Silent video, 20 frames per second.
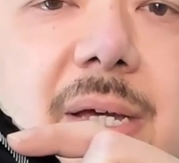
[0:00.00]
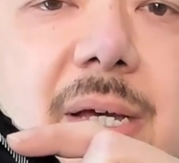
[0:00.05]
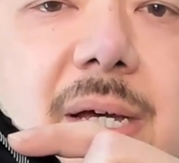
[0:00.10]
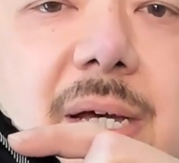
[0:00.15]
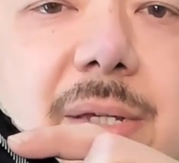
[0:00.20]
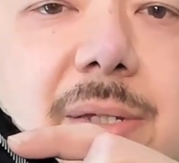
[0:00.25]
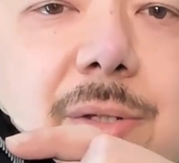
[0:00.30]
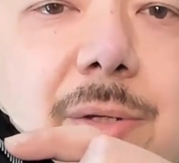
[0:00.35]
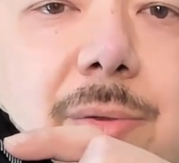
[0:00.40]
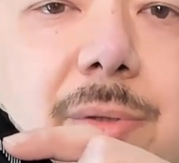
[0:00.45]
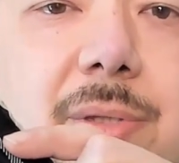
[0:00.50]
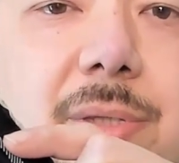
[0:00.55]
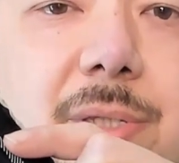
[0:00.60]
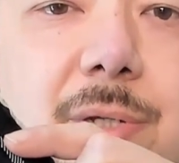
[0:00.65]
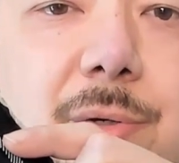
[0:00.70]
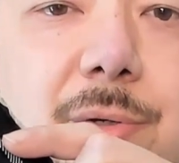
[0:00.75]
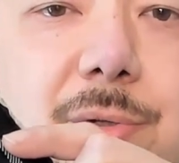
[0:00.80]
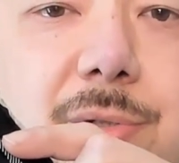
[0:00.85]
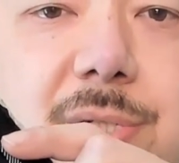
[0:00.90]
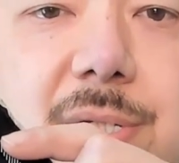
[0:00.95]
I'm
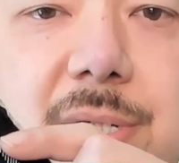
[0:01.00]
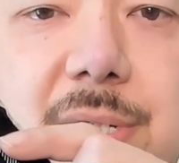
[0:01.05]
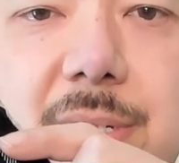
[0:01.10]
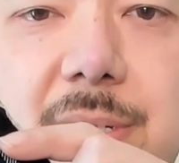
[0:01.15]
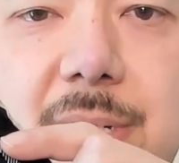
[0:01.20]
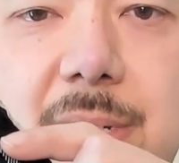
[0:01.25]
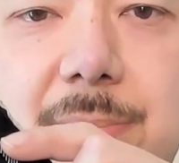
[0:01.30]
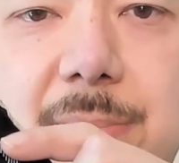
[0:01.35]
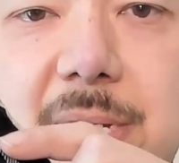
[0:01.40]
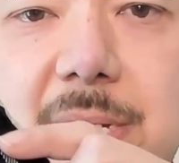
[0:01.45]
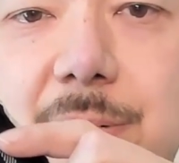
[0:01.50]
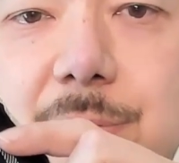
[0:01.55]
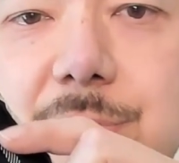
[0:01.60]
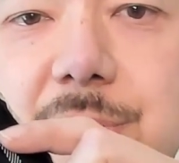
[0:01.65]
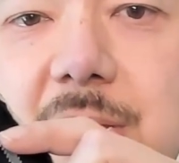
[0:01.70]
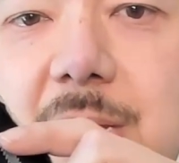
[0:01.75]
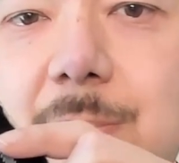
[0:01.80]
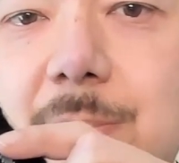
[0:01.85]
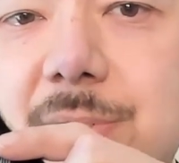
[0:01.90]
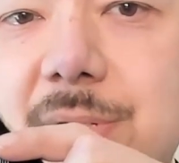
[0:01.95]
not
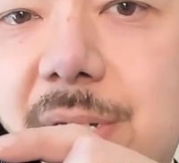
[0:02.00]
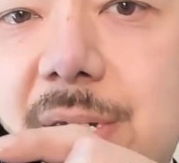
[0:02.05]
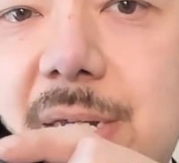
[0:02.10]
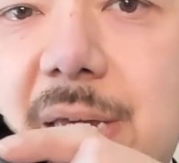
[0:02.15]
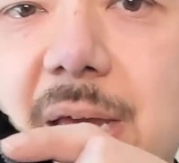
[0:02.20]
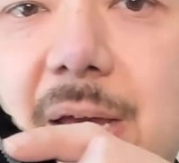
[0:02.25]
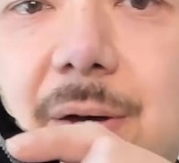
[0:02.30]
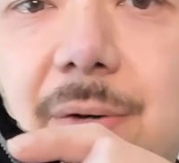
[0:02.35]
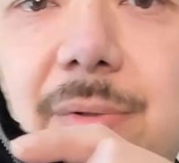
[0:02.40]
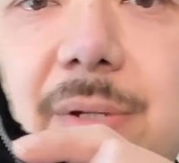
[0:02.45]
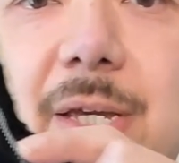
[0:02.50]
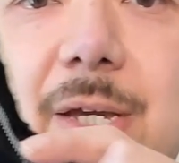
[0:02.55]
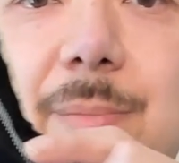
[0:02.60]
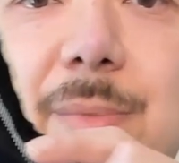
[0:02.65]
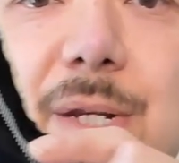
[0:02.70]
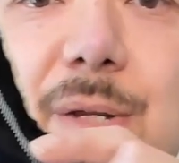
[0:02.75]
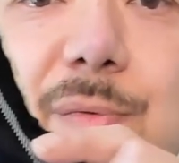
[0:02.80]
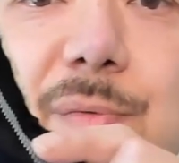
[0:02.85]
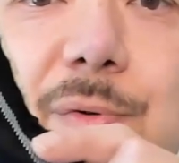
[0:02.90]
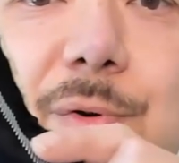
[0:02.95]
usually able to count how
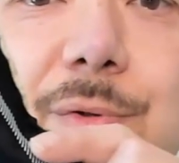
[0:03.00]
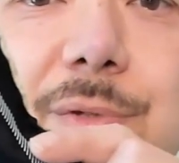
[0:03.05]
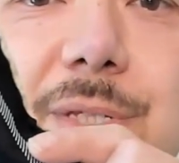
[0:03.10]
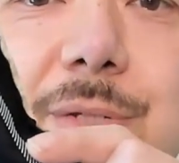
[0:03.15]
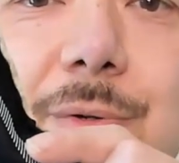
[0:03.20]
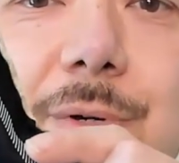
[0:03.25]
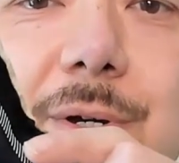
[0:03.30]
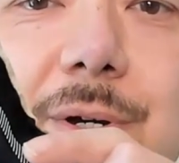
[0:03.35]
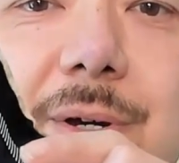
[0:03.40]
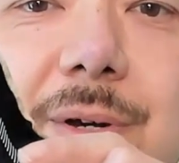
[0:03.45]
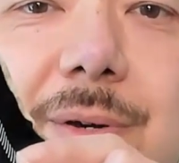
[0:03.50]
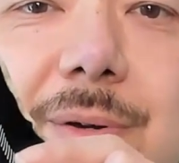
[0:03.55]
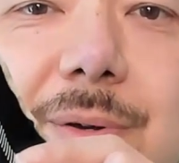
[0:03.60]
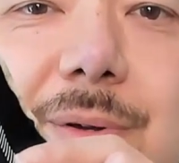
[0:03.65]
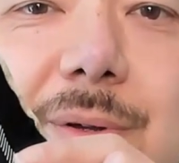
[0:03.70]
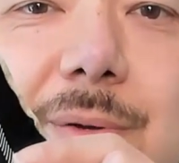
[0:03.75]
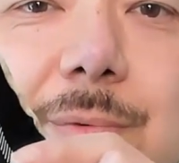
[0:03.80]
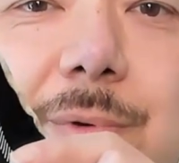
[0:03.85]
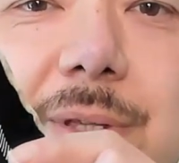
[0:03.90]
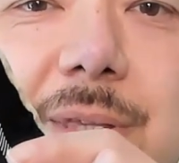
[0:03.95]
many folds there are
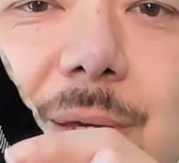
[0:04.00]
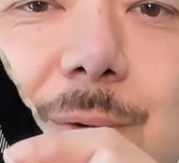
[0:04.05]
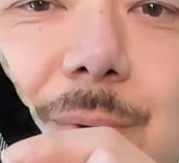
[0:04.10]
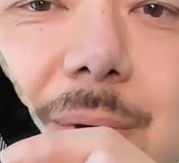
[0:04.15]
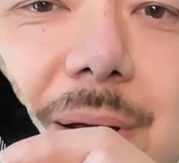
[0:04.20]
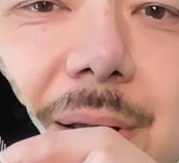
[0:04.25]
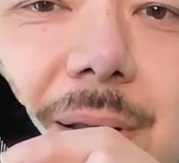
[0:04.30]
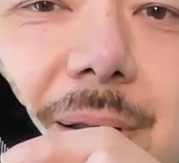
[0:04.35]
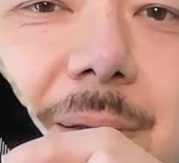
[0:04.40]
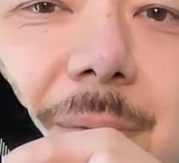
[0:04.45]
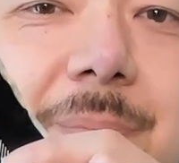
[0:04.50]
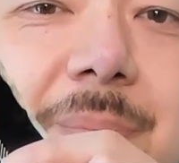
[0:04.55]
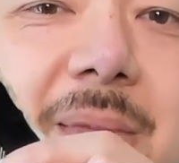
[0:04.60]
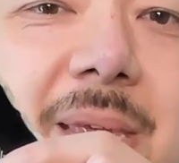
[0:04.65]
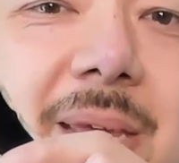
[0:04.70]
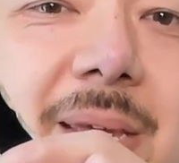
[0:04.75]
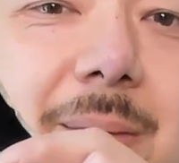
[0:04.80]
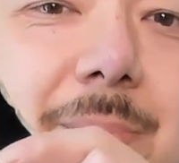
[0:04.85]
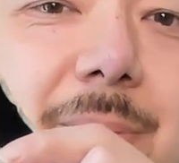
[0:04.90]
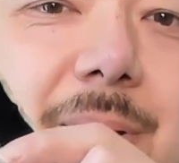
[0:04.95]
really well,
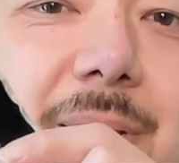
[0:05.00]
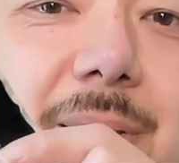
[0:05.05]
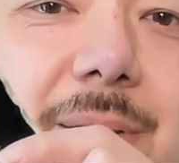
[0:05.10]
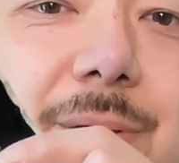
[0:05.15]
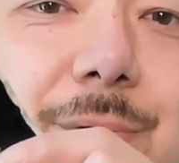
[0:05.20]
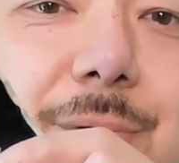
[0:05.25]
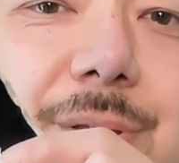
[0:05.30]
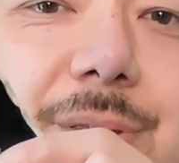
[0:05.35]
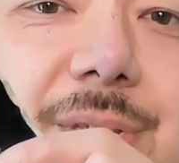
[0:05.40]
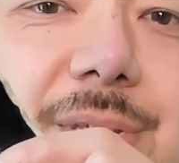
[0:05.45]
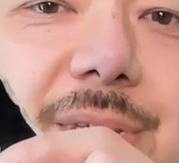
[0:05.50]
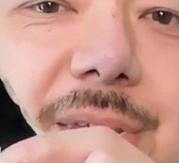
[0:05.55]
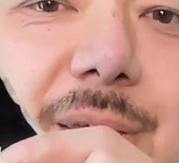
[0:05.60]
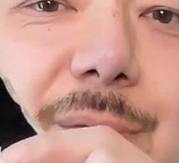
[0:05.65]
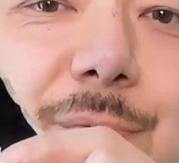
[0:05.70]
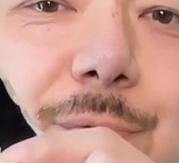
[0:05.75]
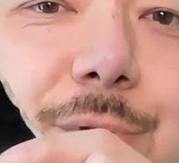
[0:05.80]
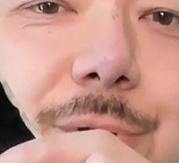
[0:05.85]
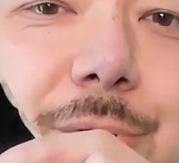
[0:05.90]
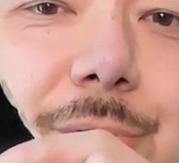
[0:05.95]
but you can see
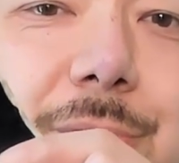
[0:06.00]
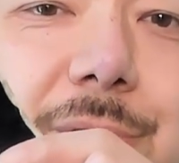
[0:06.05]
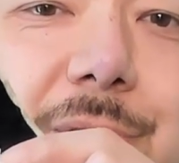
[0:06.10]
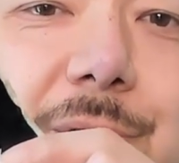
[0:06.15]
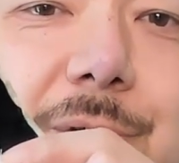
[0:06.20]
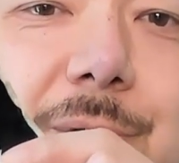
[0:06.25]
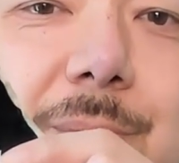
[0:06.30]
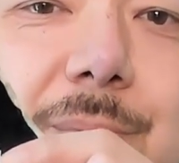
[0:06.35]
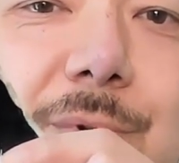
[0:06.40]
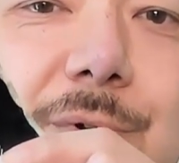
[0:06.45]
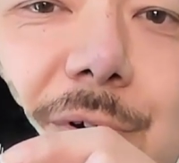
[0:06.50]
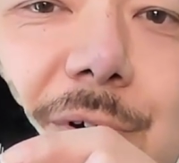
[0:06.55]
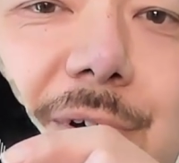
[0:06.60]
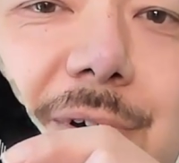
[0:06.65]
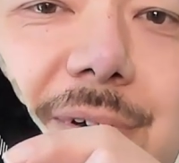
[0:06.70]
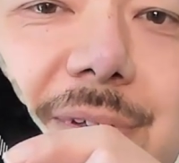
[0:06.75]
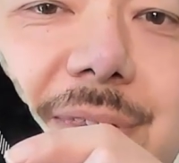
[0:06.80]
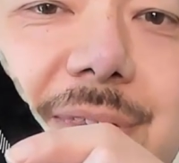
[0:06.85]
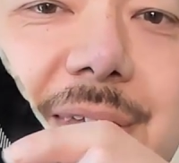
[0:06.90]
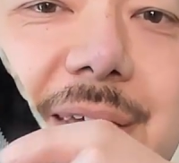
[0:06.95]
for sure there are
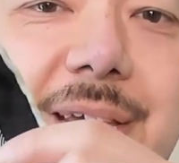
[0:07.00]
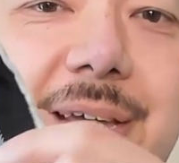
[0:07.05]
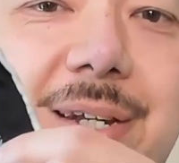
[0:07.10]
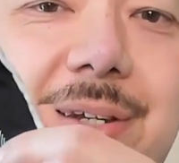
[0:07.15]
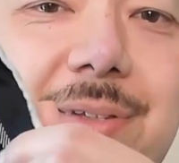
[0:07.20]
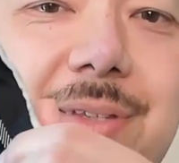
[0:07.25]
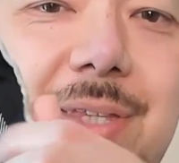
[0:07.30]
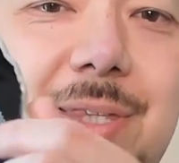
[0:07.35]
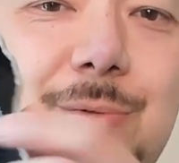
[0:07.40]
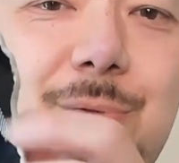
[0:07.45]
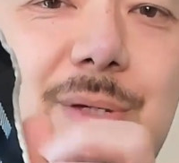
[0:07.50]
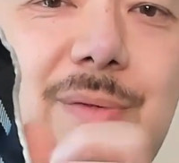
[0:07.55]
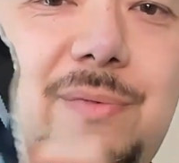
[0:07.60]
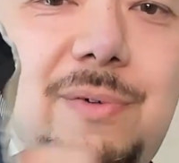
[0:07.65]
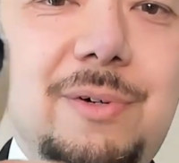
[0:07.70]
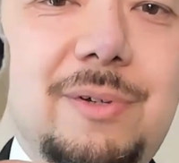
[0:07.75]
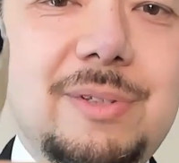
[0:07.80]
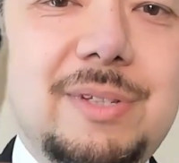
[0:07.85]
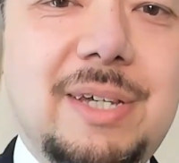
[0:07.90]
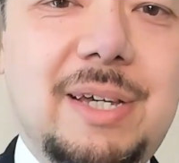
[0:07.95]
more than on the
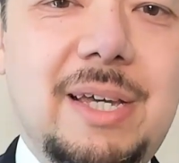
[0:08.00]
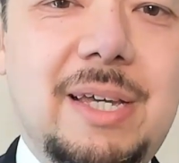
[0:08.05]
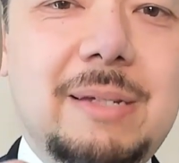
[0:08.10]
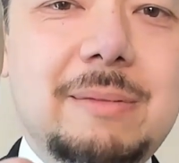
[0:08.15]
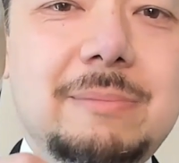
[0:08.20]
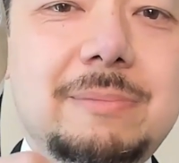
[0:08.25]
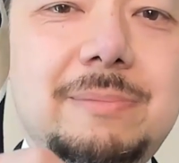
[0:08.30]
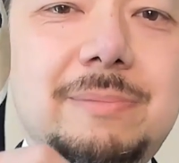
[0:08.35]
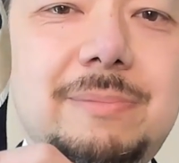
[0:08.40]
3-fold tie.